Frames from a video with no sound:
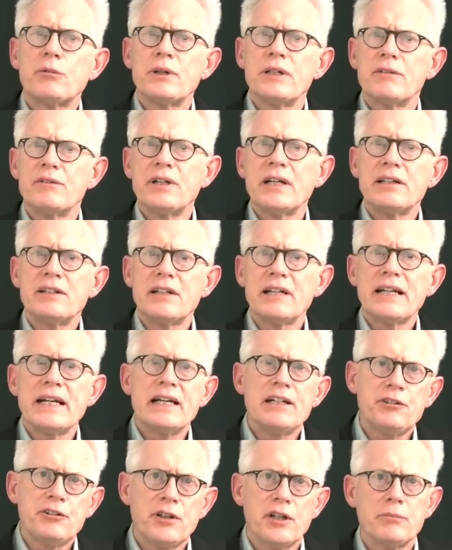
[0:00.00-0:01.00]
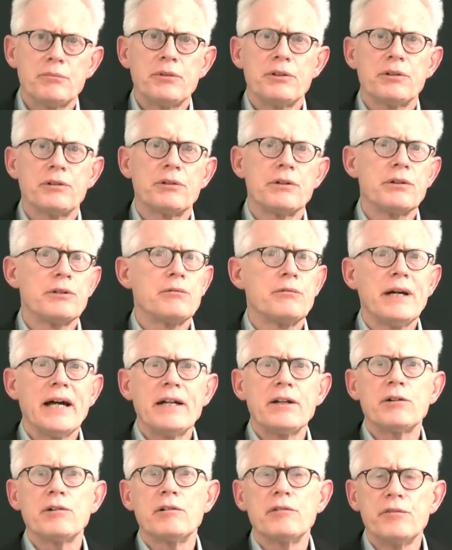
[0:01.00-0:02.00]
we have yet to catch up to her
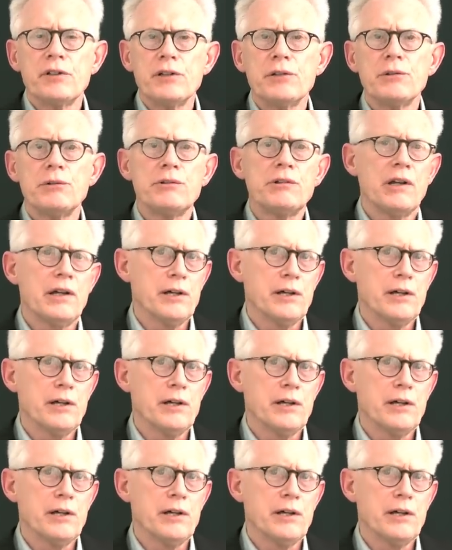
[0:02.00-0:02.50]
radical views